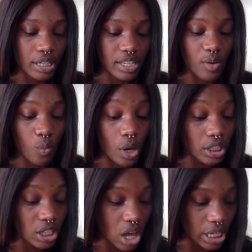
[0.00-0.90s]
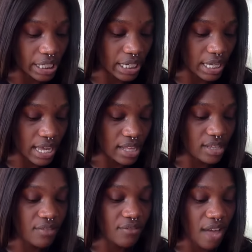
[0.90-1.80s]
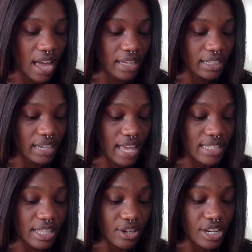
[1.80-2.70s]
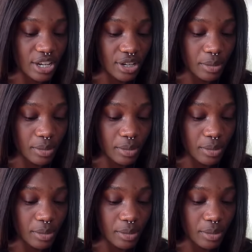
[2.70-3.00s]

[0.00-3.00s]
get well along in it, and then find, as they're near